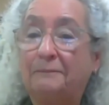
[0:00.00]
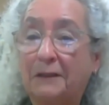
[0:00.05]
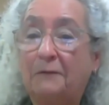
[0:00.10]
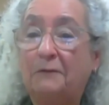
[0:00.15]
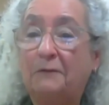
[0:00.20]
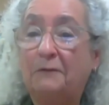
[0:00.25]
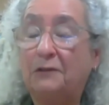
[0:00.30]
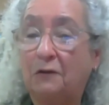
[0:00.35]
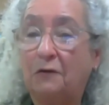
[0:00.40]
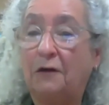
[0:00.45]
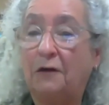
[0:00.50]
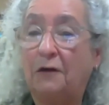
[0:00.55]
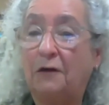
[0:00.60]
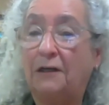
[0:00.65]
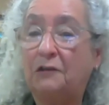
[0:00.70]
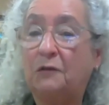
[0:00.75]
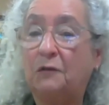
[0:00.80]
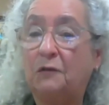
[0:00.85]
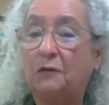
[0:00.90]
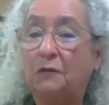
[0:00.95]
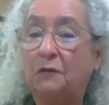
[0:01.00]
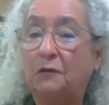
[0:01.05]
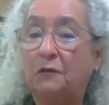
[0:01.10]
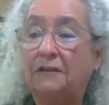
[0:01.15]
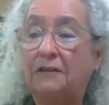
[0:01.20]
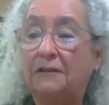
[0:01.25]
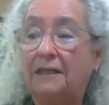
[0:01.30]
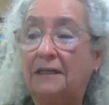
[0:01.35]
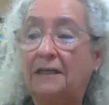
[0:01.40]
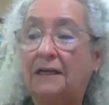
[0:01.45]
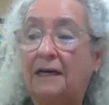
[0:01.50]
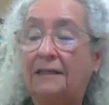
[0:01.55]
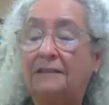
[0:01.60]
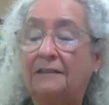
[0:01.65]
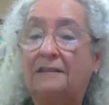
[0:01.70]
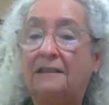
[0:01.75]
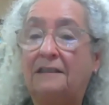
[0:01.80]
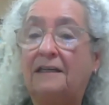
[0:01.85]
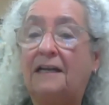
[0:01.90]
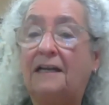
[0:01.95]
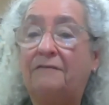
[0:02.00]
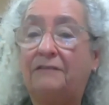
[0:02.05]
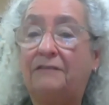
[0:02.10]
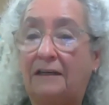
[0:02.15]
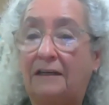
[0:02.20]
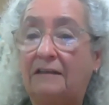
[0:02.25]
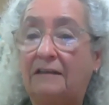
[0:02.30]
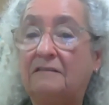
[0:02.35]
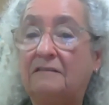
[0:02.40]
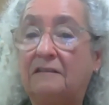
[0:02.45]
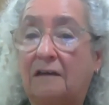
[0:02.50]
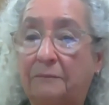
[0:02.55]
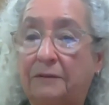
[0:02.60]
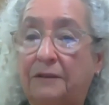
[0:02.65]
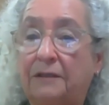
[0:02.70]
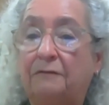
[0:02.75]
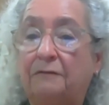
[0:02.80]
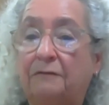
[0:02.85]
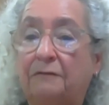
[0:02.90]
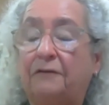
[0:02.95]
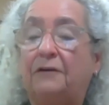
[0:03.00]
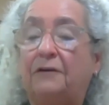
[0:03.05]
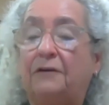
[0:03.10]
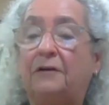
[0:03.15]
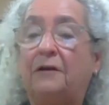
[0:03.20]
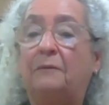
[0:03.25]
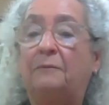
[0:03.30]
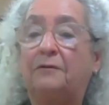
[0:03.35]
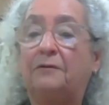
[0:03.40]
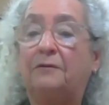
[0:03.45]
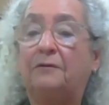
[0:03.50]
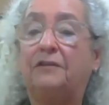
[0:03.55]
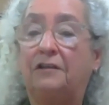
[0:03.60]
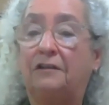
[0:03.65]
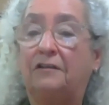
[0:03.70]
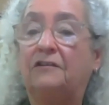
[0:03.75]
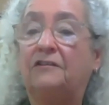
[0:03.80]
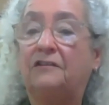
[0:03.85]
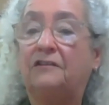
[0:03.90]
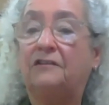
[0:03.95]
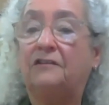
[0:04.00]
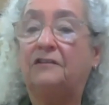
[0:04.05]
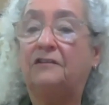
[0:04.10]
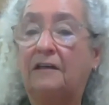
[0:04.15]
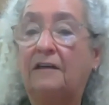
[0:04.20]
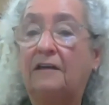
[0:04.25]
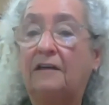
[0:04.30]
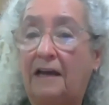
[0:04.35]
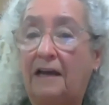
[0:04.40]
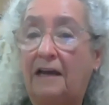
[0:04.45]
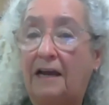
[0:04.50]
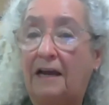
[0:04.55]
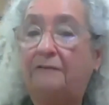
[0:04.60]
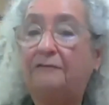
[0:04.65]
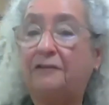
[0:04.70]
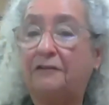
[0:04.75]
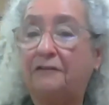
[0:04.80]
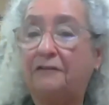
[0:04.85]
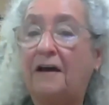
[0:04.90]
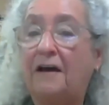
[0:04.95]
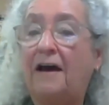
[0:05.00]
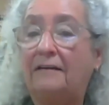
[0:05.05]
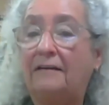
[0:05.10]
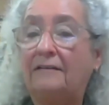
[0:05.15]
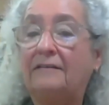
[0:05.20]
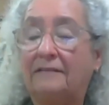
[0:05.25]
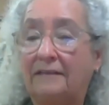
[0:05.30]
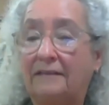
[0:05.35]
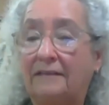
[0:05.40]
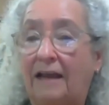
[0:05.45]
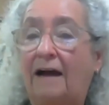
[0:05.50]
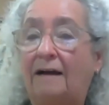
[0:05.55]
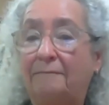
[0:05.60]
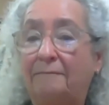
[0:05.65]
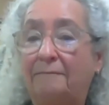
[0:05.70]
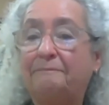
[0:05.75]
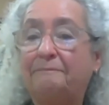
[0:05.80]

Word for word: It was a great school, and then I did have a dance company for a number of years after that. Yeah,